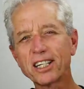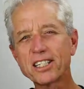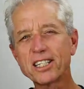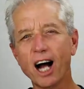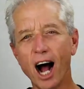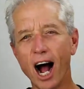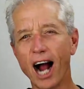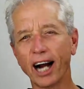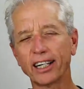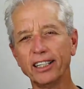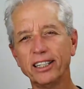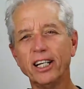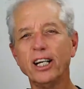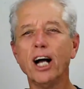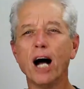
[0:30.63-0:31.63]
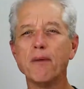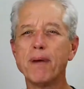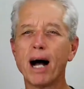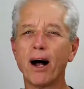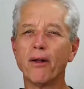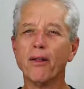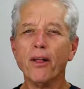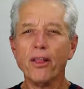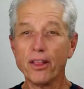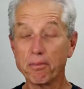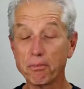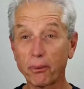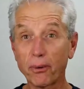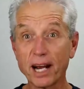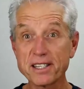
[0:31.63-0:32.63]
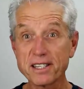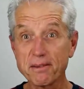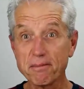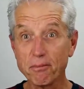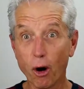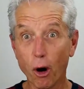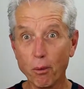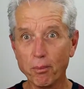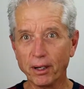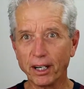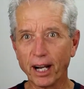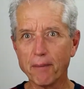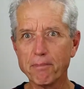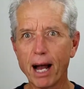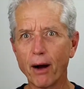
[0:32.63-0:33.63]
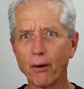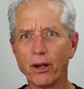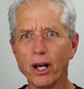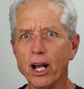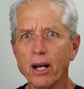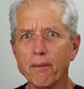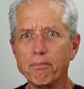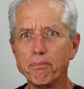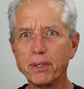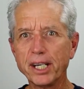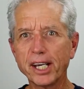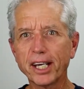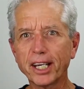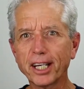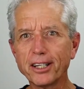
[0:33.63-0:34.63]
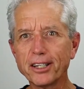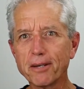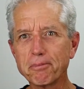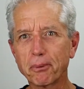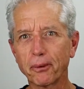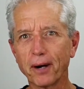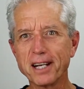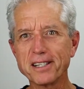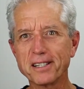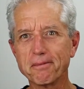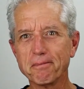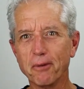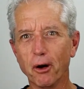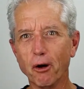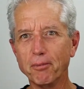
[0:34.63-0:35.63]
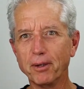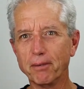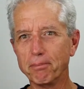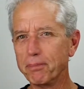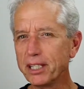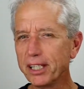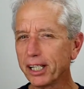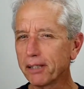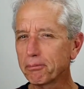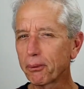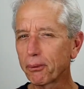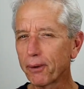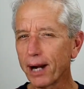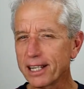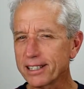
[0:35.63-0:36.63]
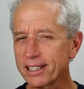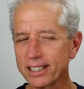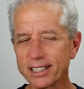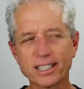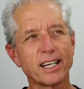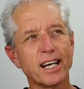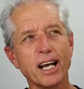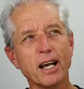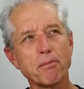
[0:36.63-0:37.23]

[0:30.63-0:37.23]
of talk about the present moment, about being in the present moment, being present,